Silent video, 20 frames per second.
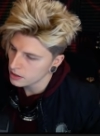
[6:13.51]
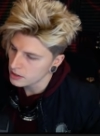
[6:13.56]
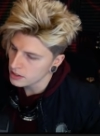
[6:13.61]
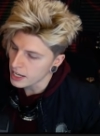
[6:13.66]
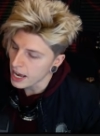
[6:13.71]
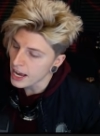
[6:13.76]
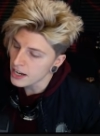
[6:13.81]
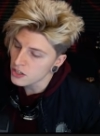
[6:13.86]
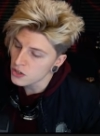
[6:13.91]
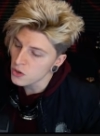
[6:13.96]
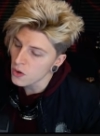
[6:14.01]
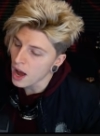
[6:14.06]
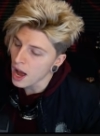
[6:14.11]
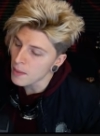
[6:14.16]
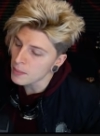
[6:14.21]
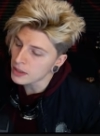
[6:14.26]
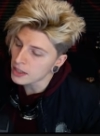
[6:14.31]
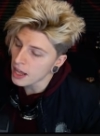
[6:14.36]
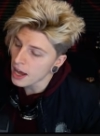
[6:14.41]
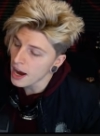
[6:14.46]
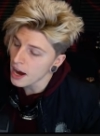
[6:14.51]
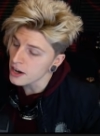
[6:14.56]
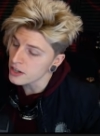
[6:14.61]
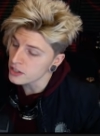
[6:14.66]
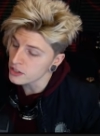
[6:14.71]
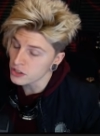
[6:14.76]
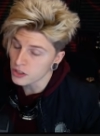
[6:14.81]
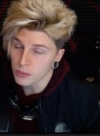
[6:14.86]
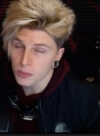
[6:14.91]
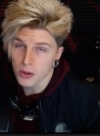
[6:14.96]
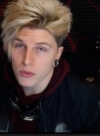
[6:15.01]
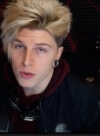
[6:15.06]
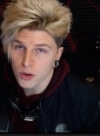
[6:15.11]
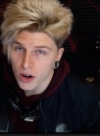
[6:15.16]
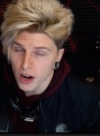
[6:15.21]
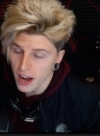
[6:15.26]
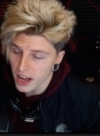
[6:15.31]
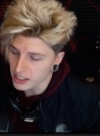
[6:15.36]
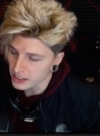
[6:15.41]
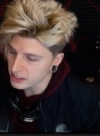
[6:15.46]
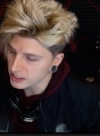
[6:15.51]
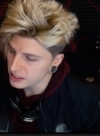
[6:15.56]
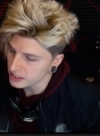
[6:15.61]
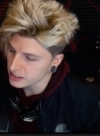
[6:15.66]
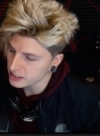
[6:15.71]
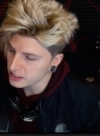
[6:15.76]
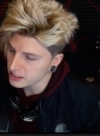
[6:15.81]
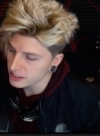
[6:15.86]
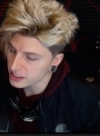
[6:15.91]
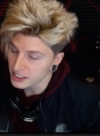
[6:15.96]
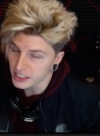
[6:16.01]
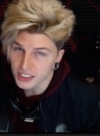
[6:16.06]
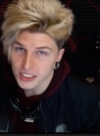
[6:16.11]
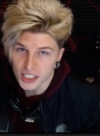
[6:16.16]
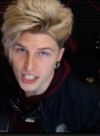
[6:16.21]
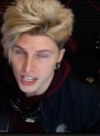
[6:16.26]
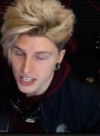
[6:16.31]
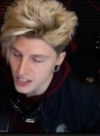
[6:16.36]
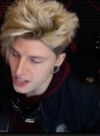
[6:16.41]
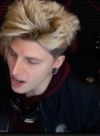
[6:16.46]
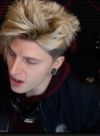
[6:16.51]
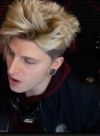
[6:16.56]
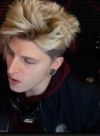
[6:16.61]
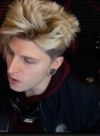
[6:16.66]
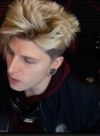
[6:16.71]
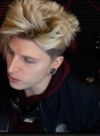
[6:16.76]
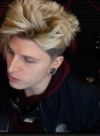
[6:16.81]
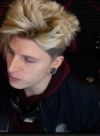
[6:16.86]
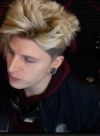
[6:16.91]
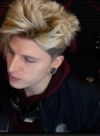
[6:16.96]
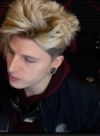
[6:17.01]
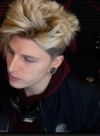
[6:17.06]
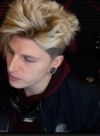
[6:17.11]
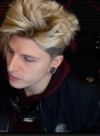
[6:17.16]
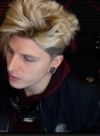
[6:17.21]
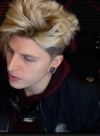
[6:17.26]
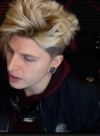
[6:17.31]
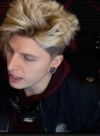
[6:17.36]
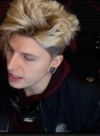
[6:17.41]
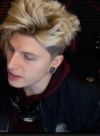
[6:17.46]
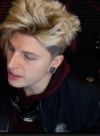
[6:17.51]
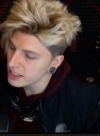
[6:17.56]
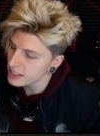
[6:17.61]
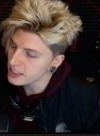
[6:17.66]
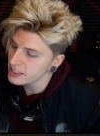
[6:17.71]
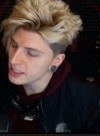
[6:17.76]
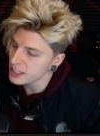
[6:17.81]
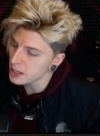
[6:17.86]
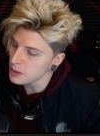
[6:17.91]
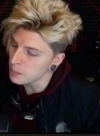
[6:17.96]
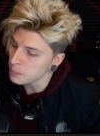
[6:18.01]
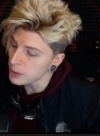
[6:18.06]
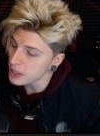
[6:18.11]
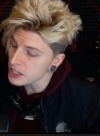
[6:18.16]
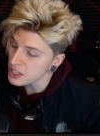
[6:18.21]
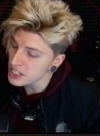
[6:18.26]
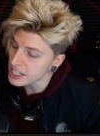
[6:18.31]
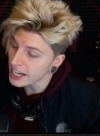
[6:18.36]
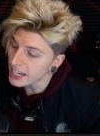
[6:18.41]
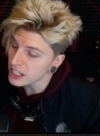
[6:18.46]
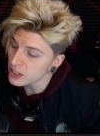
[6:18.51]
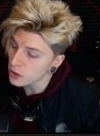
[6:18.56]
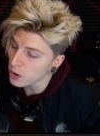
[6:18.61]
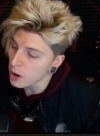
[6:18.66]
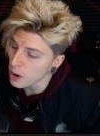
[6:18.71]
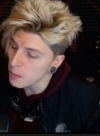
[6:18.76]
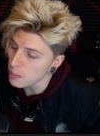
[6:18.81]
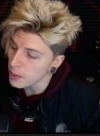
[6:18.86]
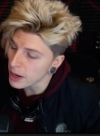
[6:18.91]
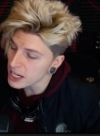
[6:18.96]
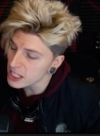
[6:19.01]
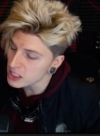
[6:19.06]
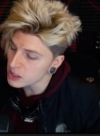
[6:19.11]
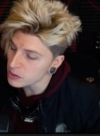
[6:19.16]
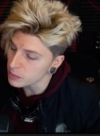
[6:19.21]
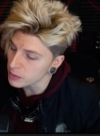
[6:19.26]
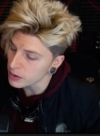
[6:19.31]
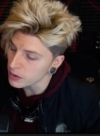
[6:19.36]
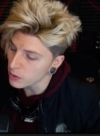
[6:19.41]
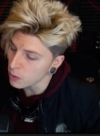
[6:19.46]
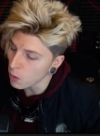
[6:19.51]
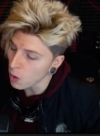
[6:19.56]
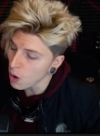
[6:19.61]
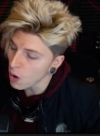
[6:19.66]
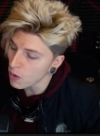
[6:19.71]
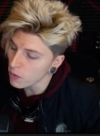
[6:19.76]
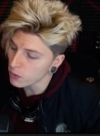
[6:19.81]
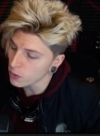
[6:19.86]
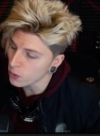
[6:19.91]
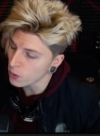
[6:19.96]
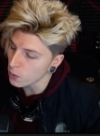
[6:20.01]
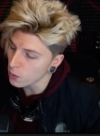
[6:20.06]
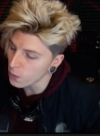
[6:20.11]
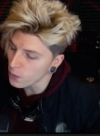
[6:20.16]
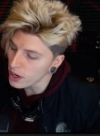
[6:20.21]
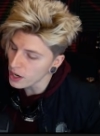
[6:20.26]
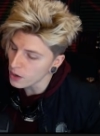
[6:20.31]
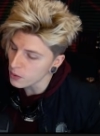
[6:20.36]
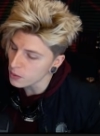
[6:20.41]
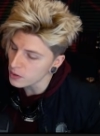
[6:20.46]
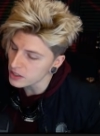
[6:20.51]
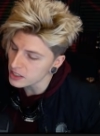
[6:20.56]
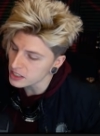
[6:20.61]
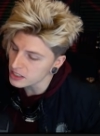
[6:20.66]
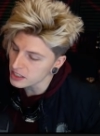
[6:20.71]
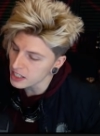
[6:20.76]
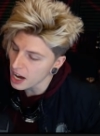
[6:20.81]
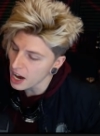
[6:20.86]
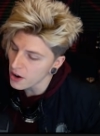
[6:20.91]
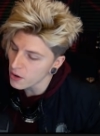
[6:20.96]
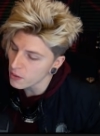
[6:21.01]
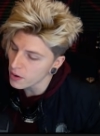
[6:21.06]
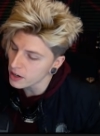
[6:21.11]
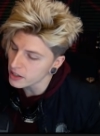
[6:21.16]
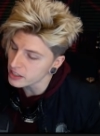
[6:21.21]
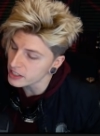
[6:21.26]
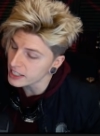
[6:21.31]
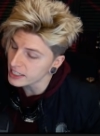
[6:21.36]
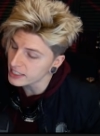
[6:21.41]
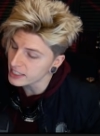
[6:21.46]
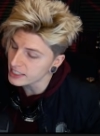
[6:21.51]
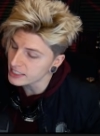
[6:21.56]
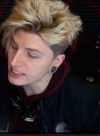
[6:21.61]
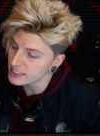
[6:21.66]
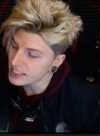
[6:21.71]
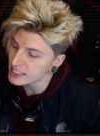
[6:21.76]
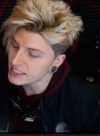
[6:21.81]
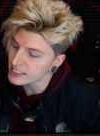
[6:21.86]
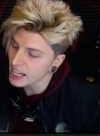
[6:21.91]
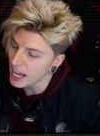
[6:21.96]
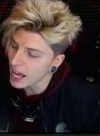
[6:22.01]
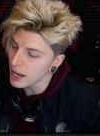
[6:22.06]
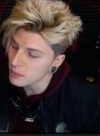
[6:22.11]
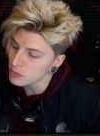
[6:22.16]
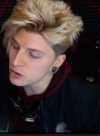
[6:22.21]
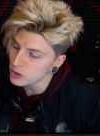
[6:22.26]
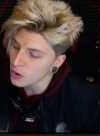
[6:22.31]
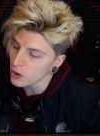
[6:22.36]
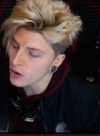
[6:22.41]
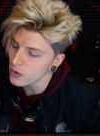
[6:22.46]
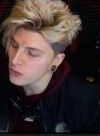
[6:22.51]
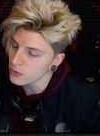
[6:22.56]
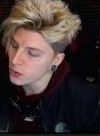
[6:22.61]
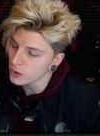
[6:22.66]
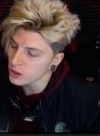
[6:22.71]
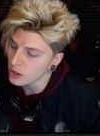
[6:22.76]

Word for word: Tattoo I'm a liar just above your ass. She said no. He then said, Be chained to our basement wall for a week with a sign around your neck that says, I'm sorry for